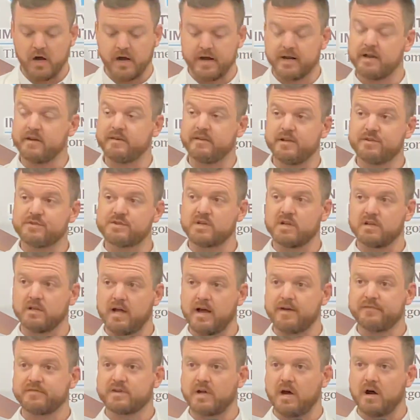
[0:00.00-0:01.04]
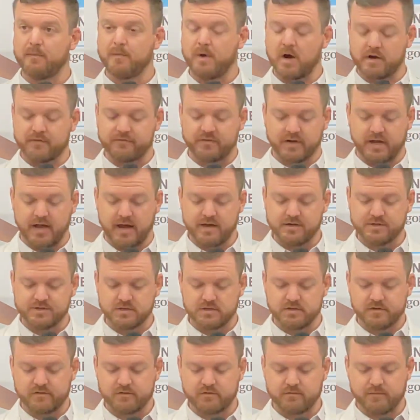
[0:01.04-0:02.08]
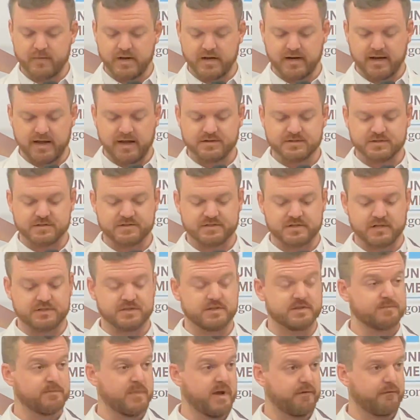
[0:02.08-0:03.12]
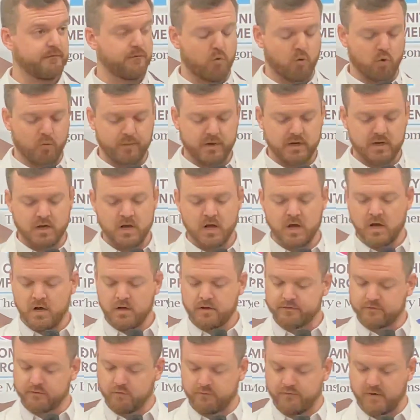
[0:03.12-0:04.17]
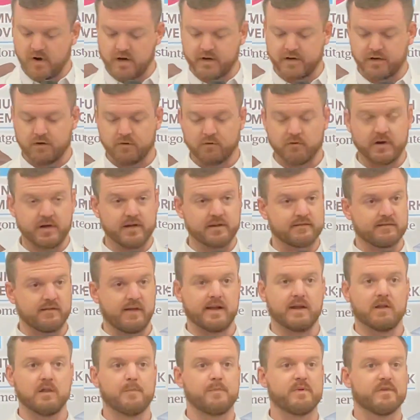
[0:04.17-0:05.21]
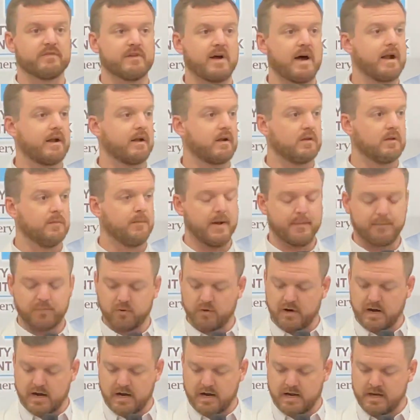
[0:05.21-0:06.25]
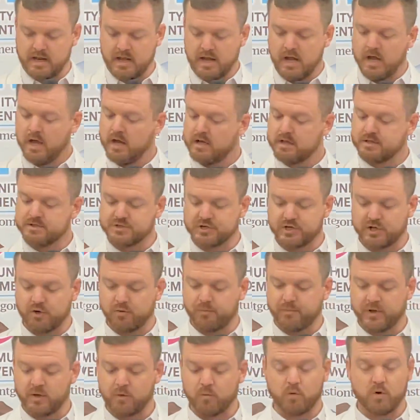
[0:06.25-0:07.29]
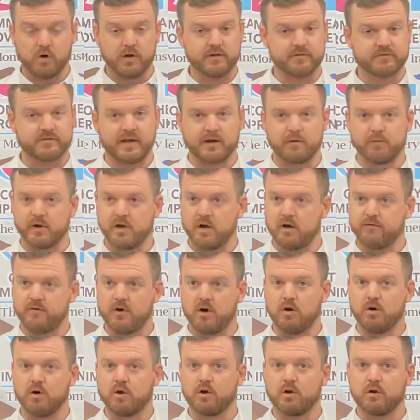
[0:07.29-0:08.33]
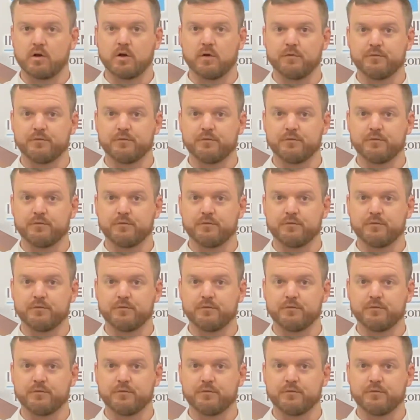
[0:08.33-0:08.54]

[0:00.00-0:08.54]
In addition to lifestyle modifications, medications such as metformin, sulfonylureas like glipizide and glimepiride, GLP-1s like we have all heard,